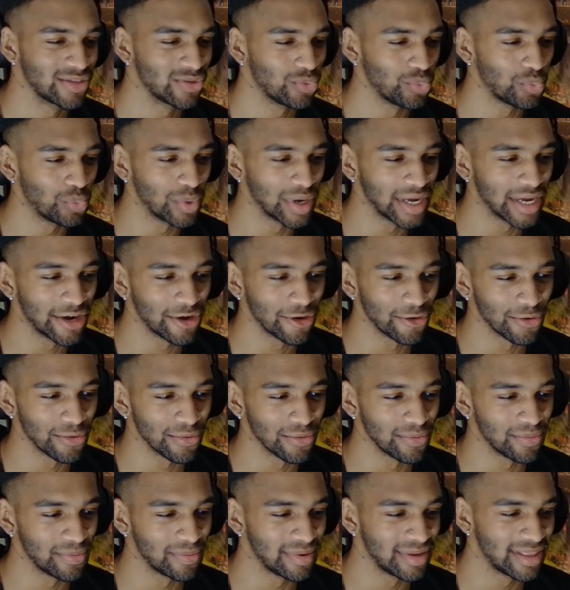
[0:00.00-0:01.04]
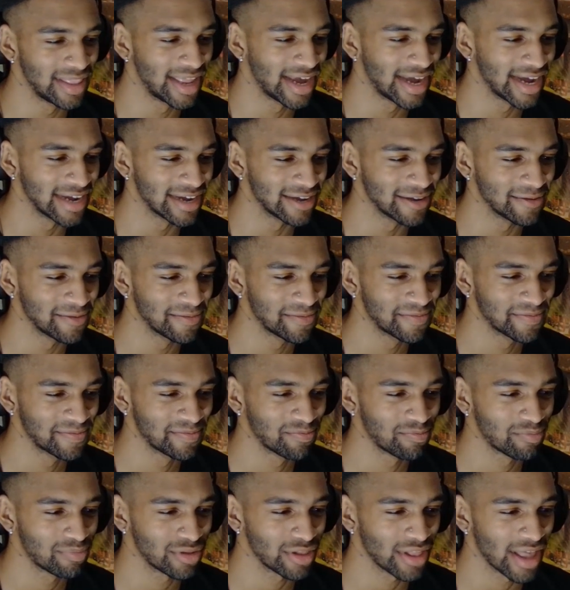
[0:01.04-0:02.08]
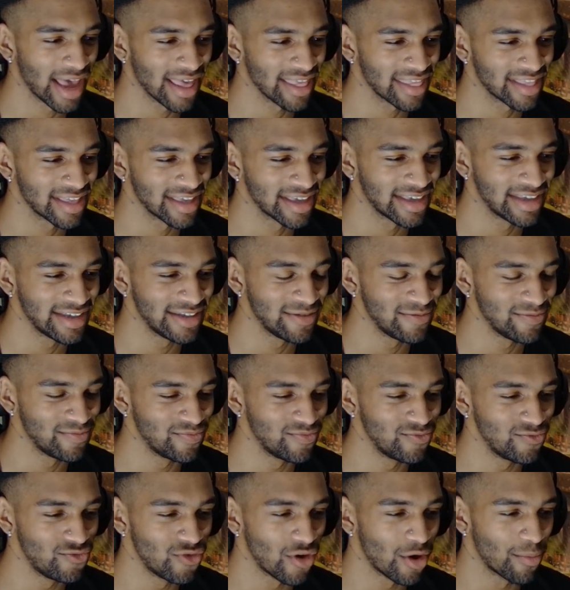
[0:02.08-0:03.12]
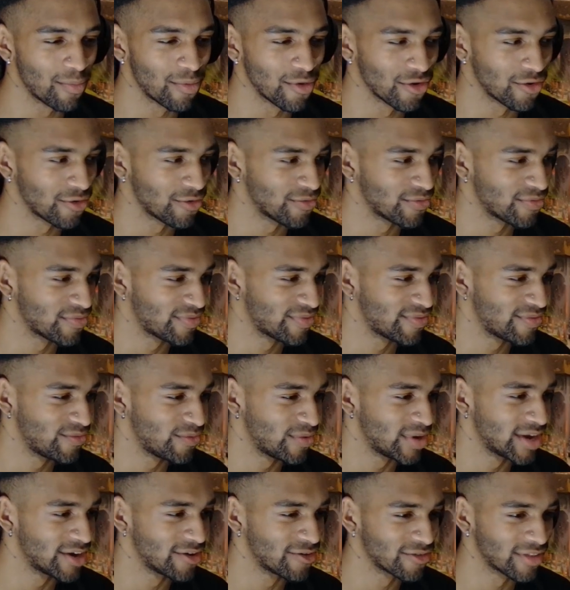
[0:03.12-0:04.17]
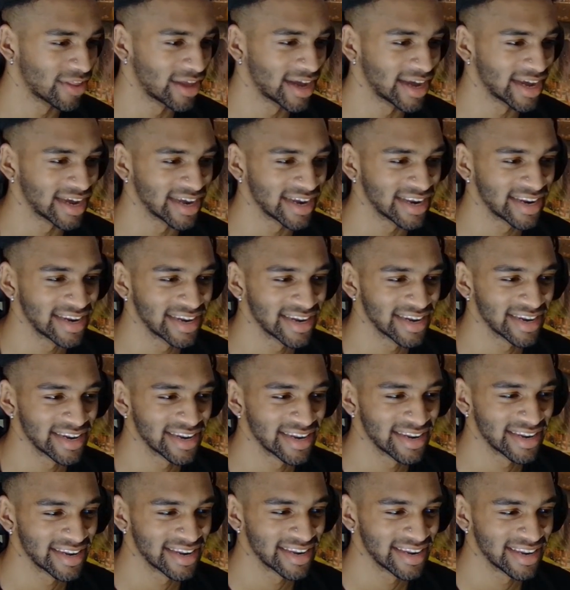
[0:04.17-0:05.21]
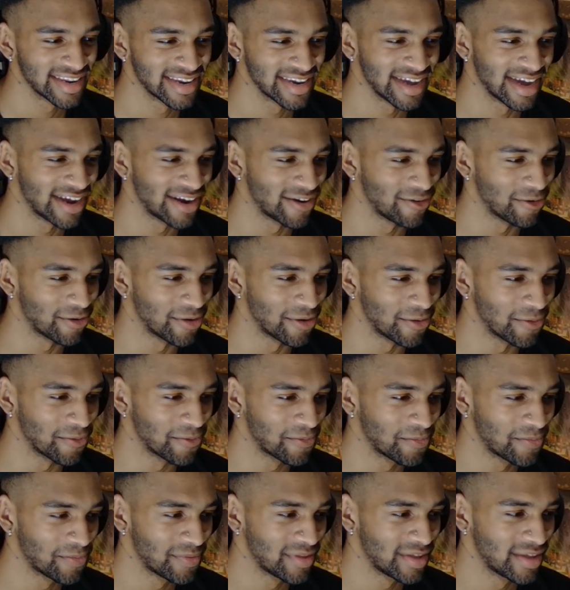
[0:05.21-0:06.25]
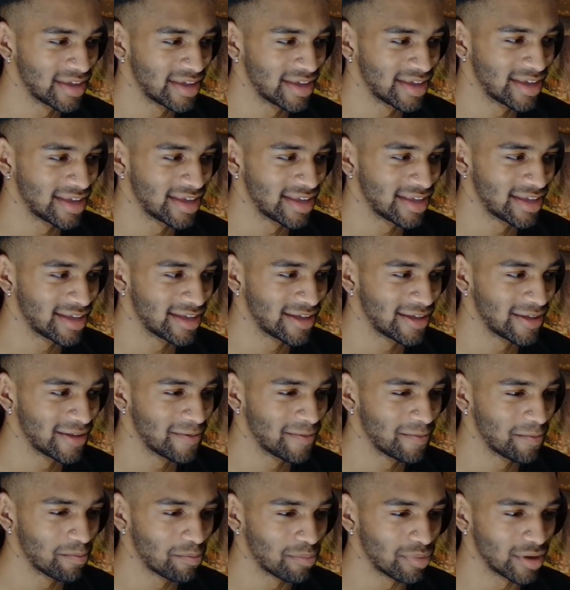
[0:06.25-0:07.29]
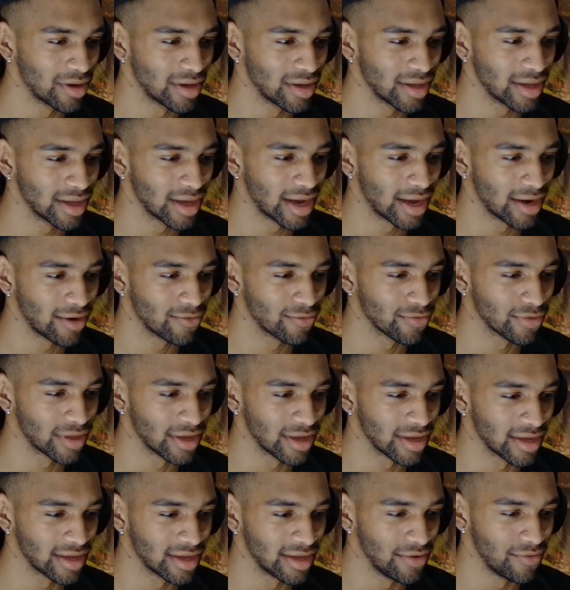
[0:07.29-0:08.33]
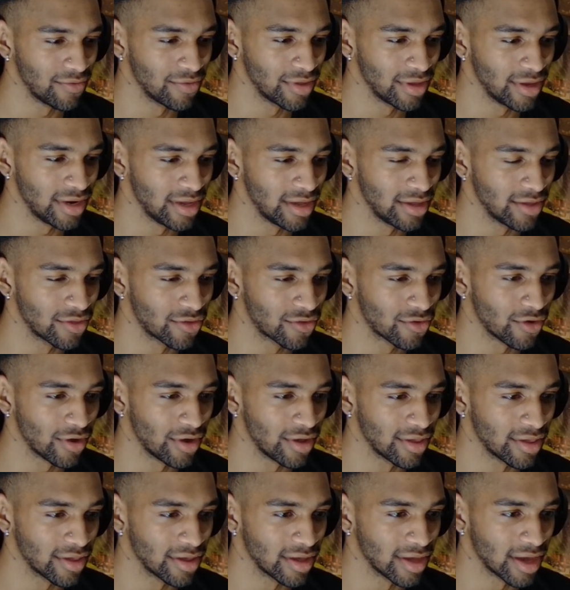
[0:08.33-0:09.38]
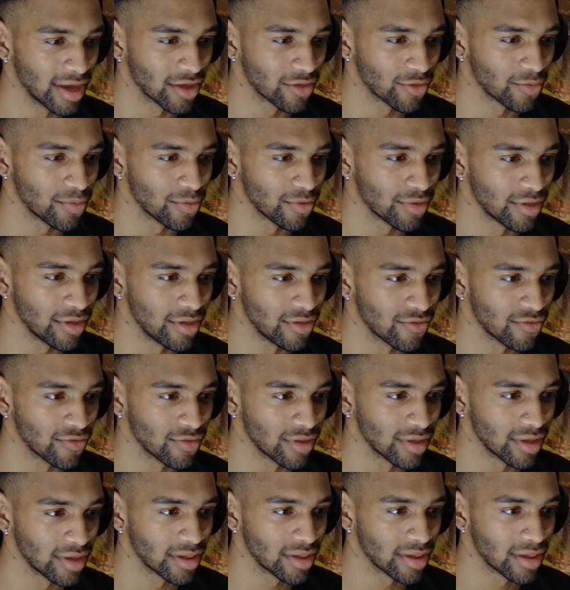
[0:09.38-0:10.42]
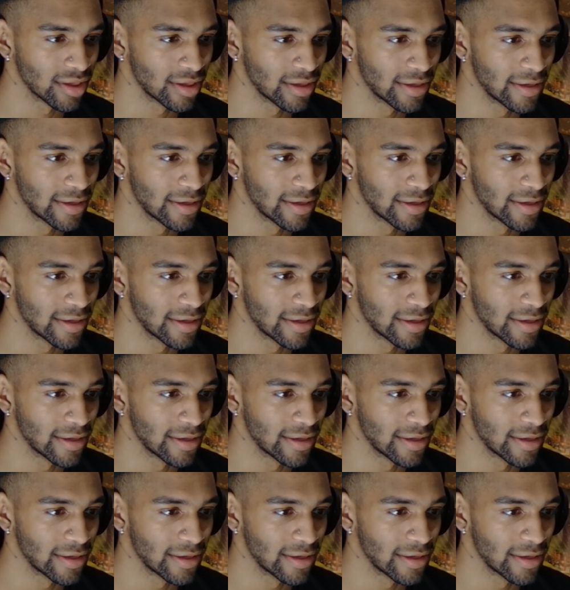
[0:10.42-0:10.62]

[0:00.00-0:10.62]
weird like plasticky rubber weird, like, I don't know. But I don't think he really needs crazy expertise for this.